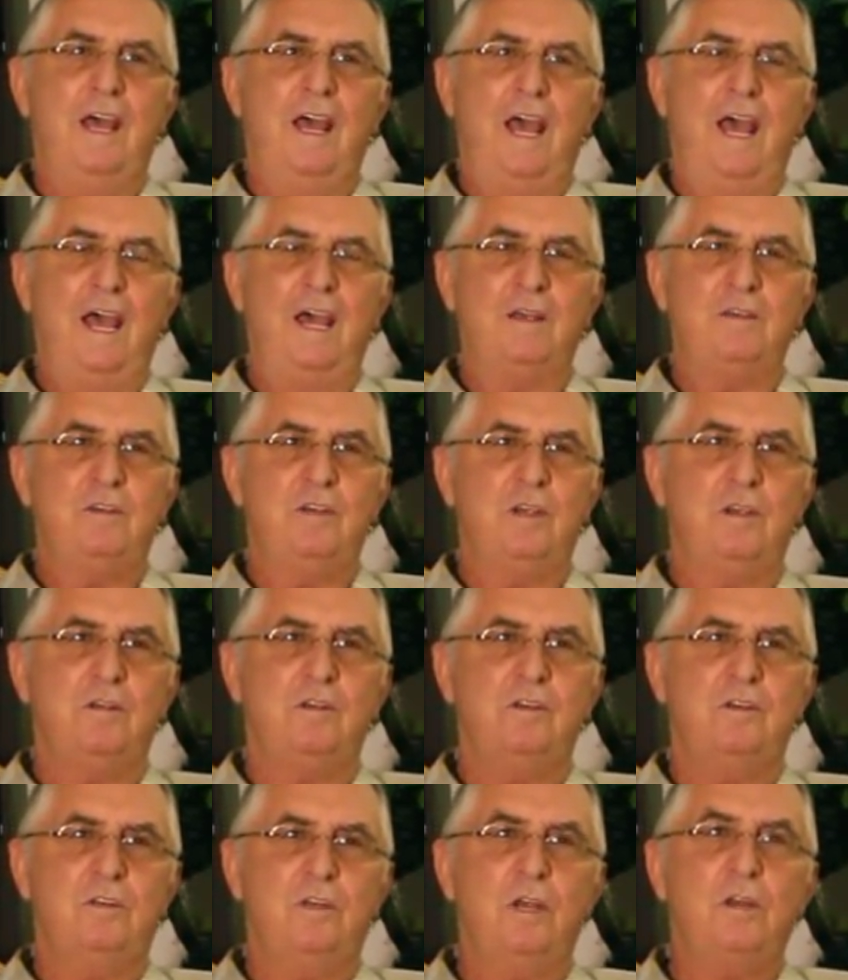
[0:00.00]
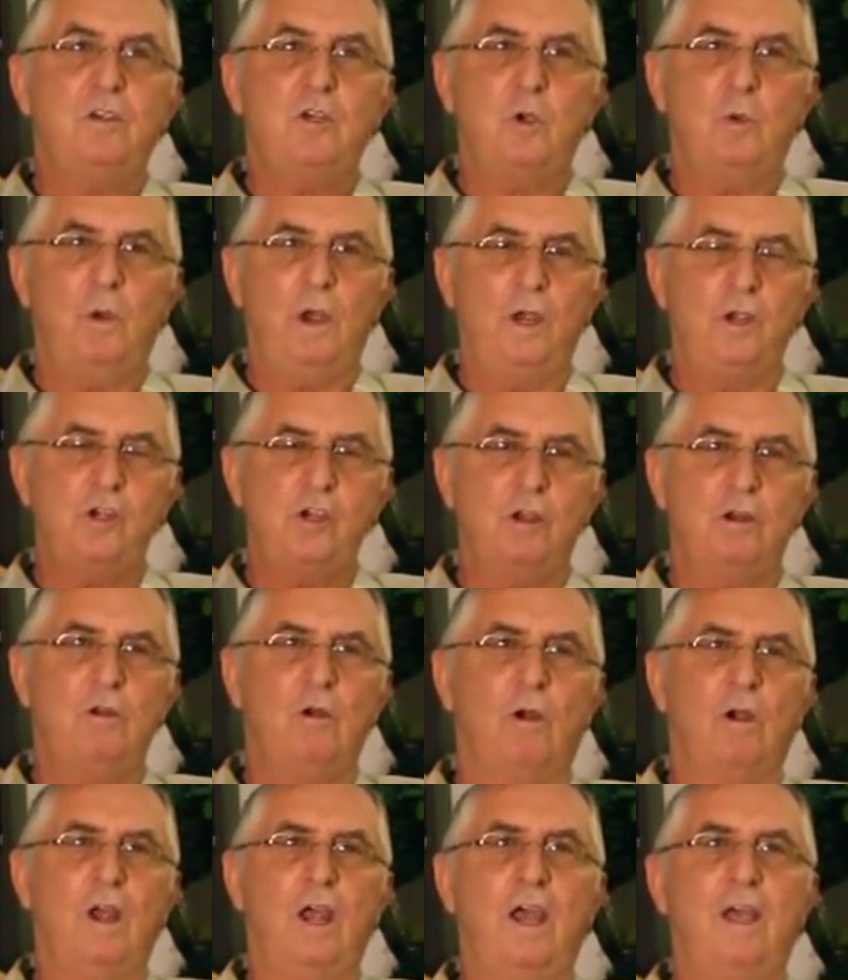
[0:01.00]
has this situation
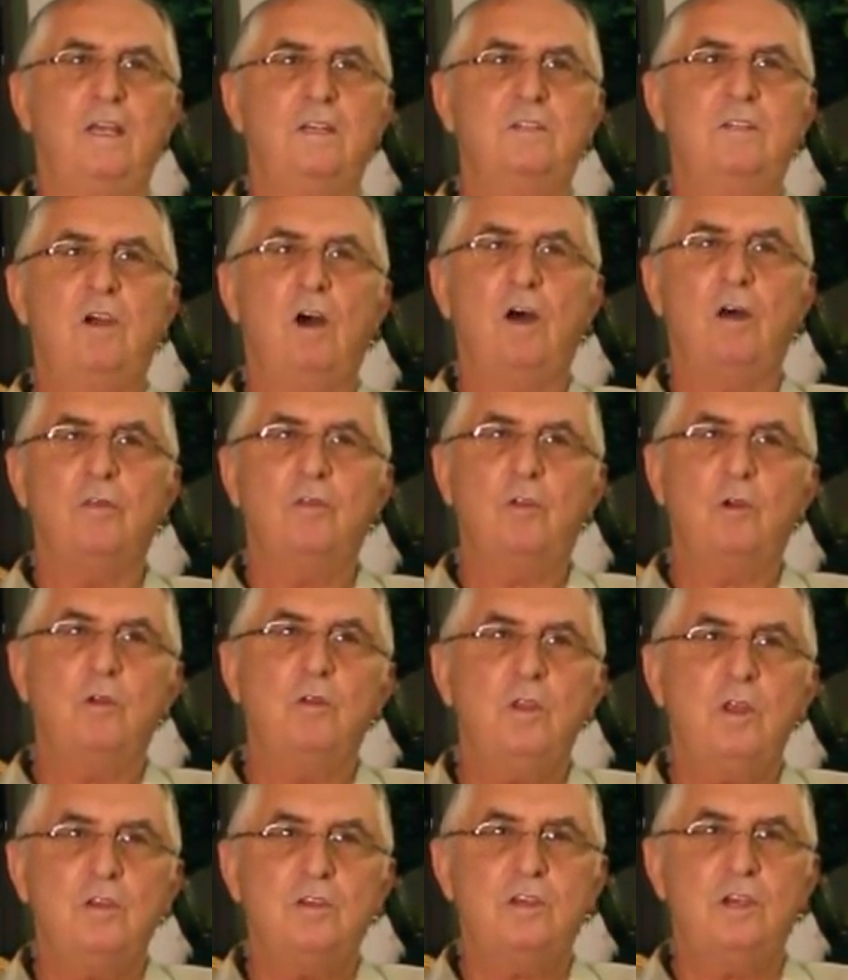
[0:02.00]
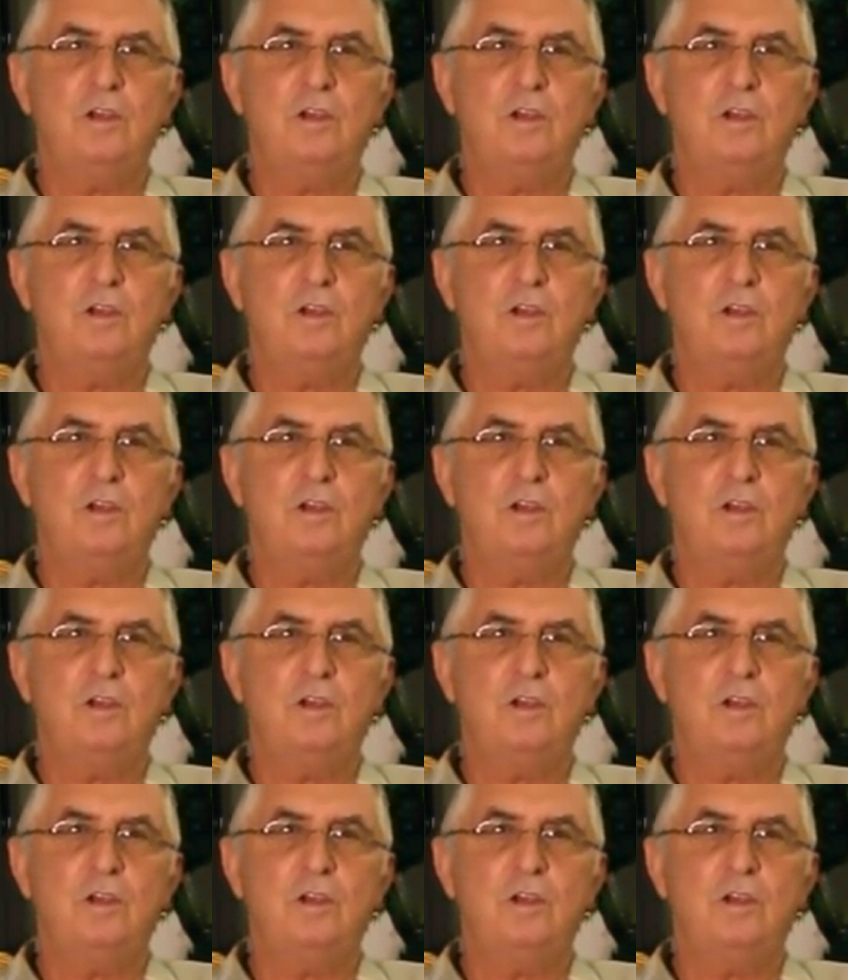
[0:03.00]
or has gone through this